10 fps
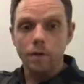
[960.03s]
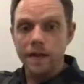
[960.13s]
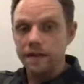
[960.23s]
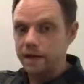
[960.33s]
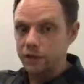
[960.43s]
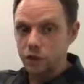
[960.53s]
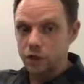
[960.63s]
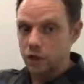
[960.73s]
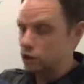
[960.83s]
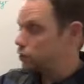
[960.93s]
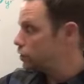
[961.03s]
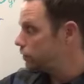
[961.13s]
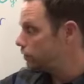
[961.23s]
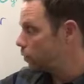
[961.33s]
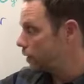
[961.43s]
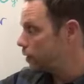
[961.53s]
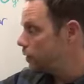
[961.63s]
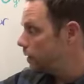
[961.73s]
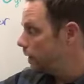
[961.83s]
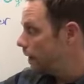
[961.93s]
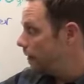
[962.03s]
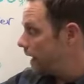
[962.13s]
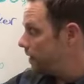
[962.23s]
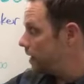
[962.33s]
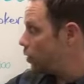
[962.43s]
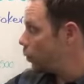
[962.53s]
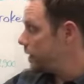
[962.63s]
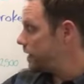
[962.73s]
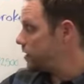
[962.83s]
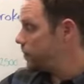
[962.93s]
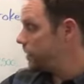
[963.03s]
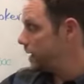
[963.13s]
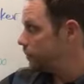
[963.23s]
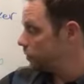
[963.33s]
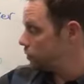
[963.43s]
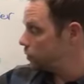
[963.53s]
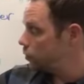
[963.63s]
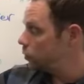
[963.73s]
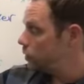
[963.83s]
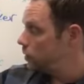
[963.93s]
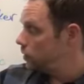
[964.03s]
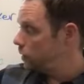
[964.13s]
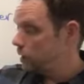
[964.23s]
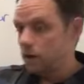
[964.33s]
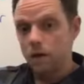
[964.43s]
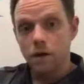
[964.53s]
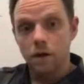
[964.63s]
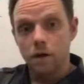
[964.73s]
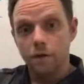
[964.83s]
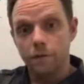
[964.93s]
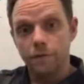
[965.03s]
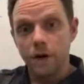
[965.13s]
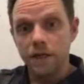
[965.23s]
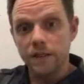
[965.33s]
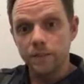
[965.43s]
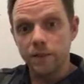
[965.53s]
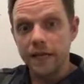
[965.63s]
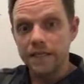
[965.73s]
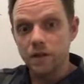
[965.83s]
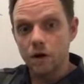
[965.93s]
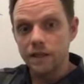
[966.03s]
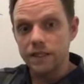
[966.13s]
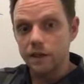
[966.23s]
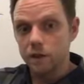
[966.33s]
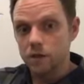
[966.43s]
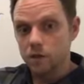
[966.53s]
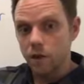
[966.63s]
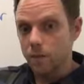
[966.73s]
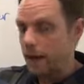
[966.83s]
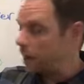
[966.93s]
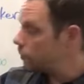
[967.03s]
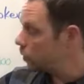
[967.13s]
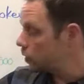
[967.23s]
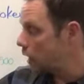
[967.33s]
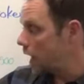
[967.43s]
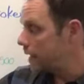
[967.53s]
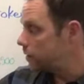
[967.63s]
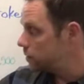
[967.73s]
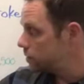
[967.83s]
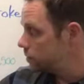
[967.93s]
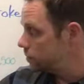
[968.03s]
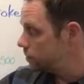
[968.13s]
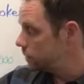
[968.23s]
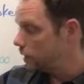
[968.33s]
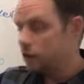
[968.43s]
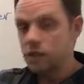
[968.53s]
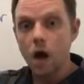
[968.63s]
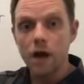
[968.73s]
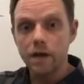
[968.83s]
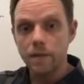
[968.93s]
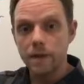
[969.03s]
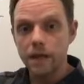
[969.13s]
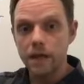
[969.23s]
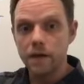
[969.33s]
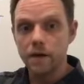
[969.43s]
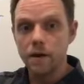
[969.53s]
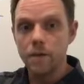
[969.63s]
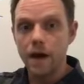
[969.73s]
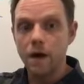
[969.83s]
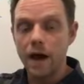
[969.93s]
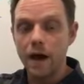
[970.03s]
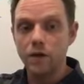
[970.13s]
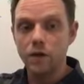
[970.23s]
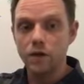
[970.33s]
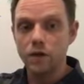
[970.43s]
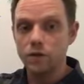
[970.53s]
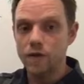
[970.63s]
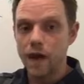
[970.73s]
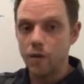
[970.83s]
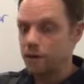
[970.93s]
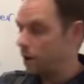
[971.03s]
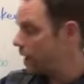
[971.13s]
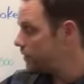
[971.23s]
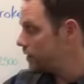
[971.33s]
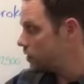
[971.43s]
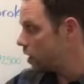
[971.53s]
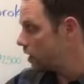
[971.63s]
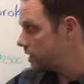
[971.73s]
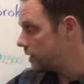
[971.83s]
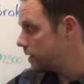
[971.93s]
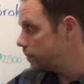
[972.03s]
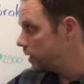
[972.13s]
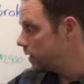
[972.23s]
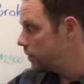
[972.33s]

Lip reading: make that introduction for you. And then we need to be able to fund and place our deals with our bankable clients. I'm going to talk in a minute here about how you can do that without having to talk to anybody.